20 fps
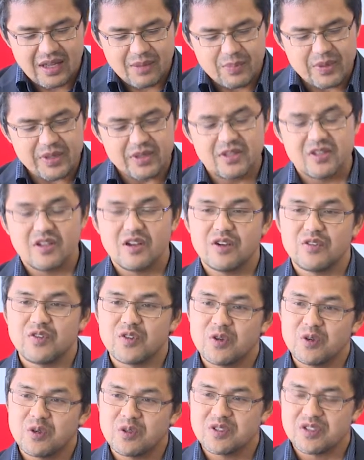But of
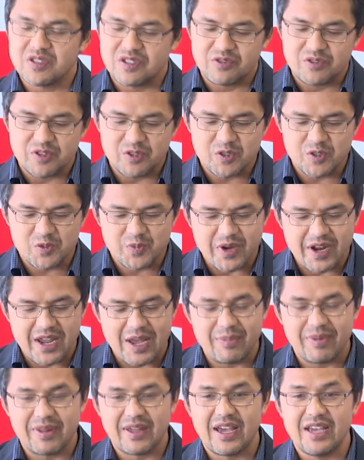course, a real spray
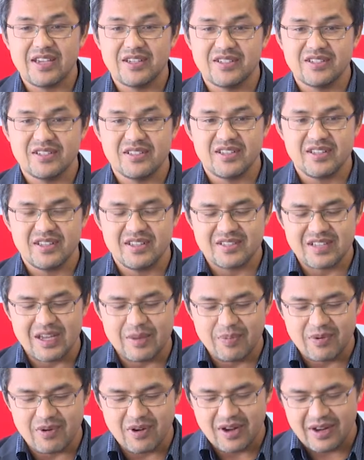application is
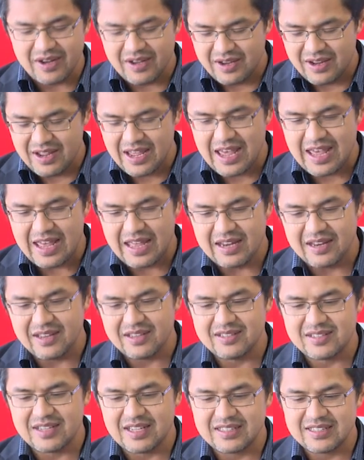upright and
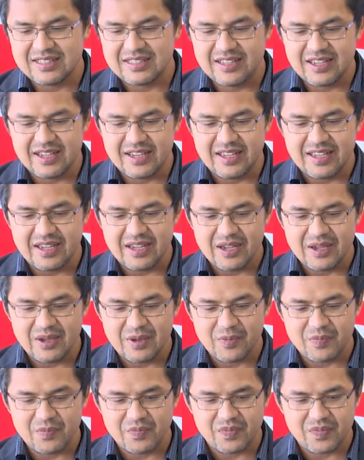is unsteady.
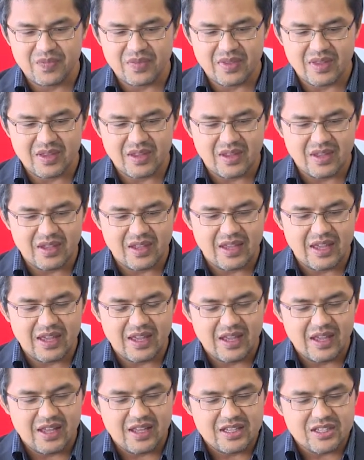
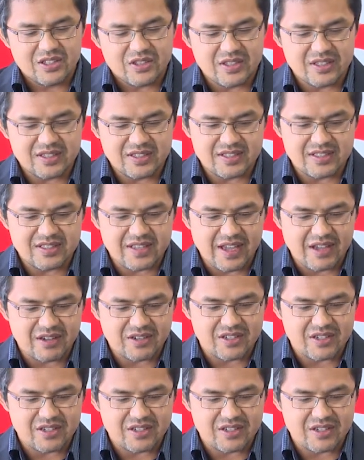So this is our